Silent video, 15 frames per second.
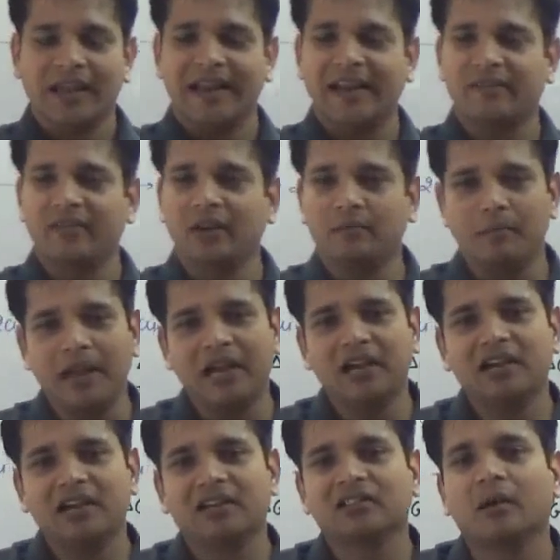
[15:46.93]
it will
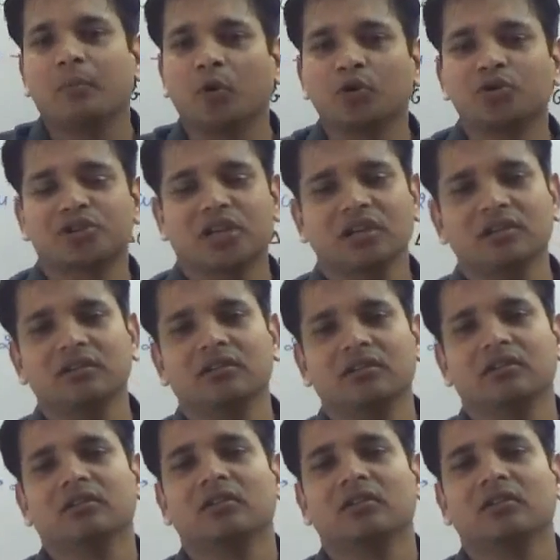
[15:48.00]
melt the portion